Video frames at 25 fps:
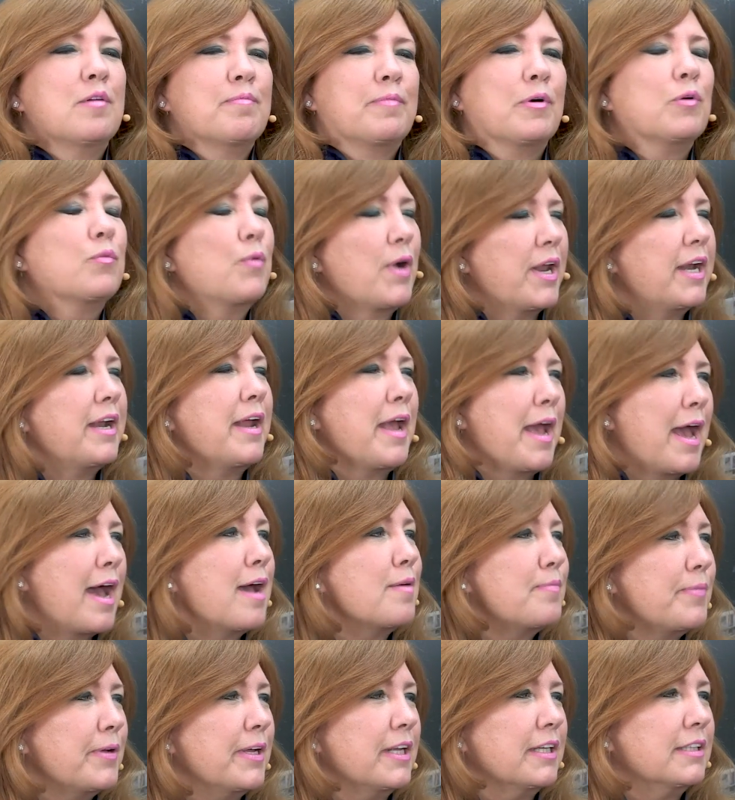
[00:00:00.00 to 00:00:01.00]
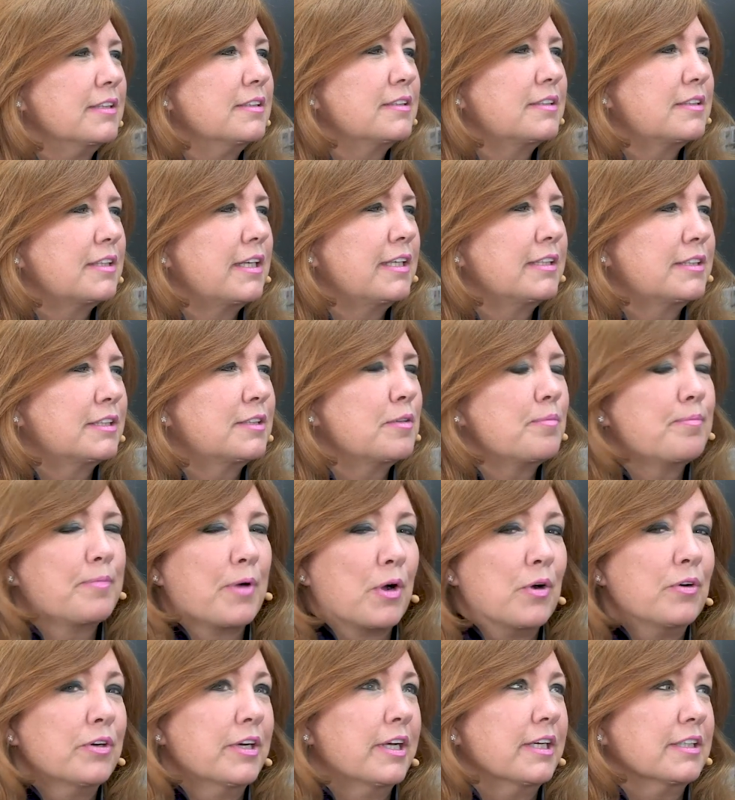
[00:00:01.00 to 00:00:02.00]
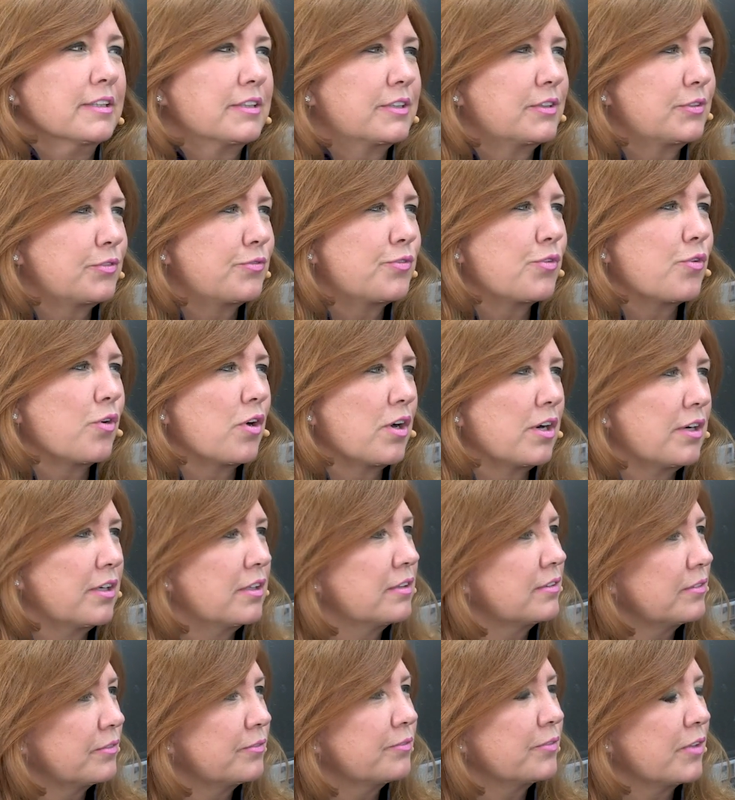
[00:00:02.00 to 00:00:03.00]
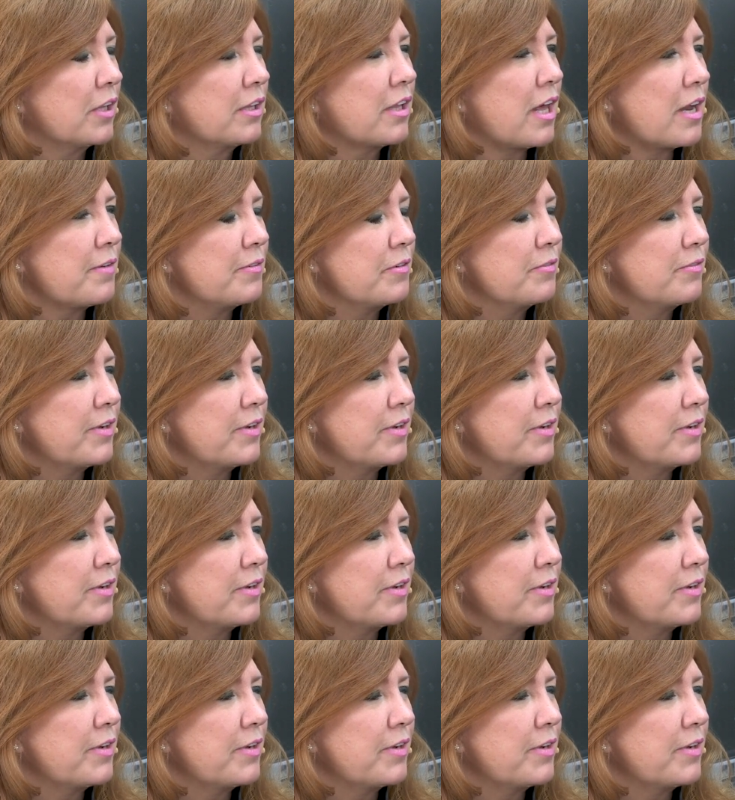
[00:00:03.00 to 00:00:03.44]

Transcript: but when it happens, it's a bonus for a lot of